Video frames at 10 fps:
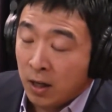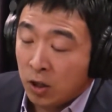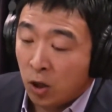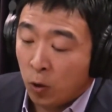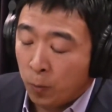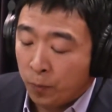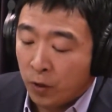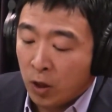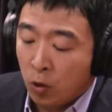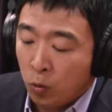So
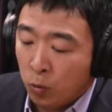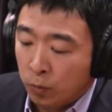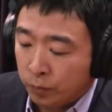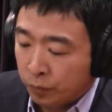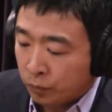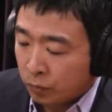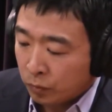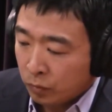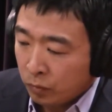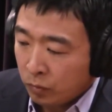
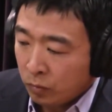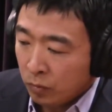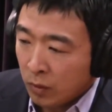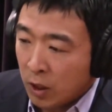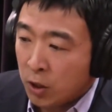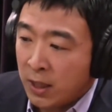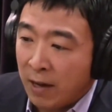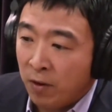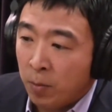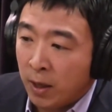you're
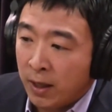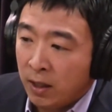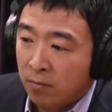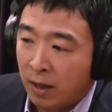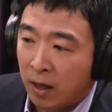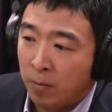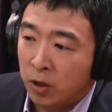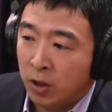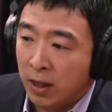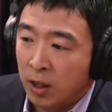saving money on a
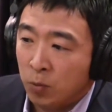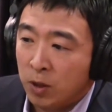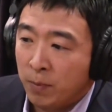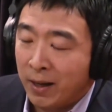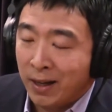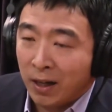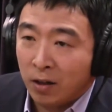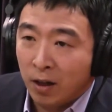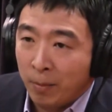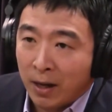bunch of things we spend like
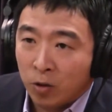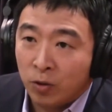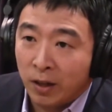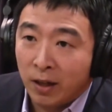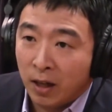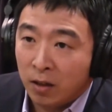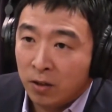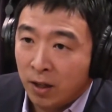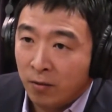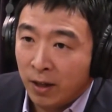about $1 trillion
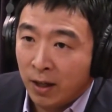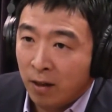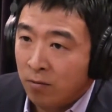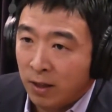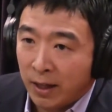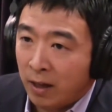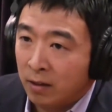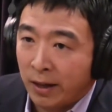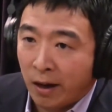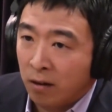on right now, like
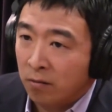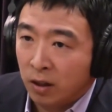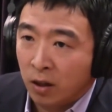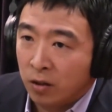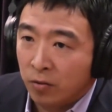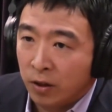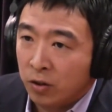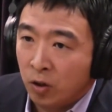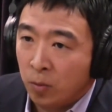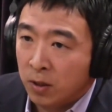healthcare,
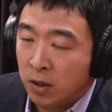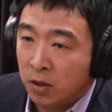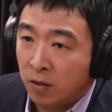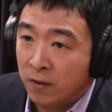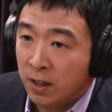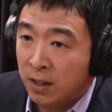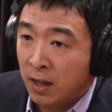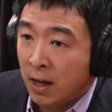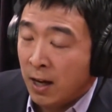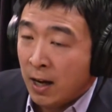incarceration, homelessness services.
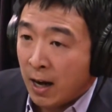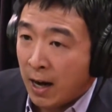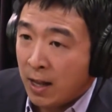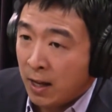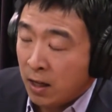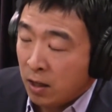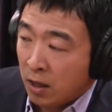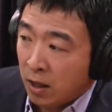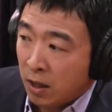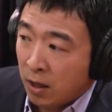And then
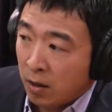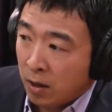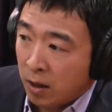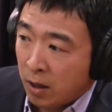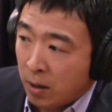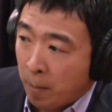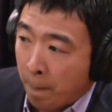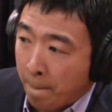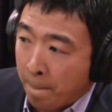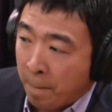the
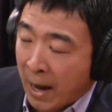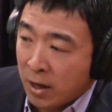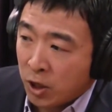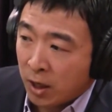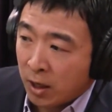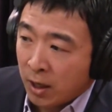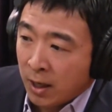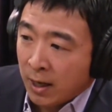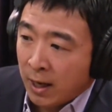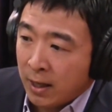magic
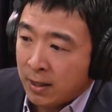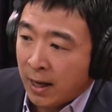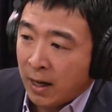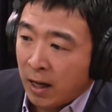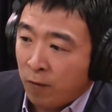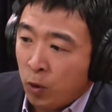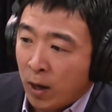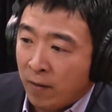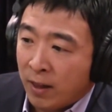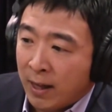is that if you
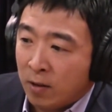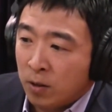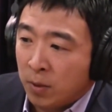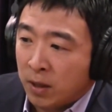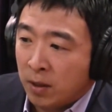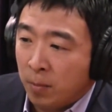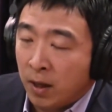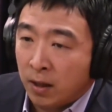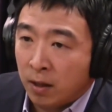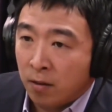have $1,000 a
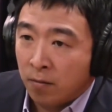month